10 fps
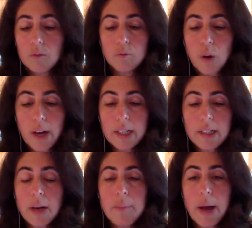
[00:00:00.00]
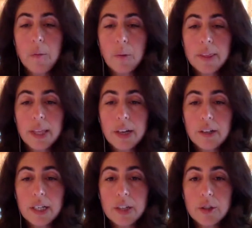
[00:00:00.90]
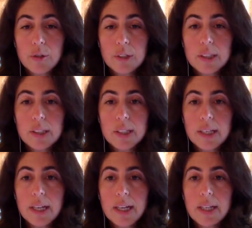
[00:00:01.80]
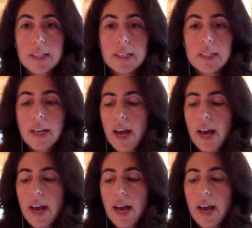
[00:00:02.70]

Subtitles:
write about what they're interested in,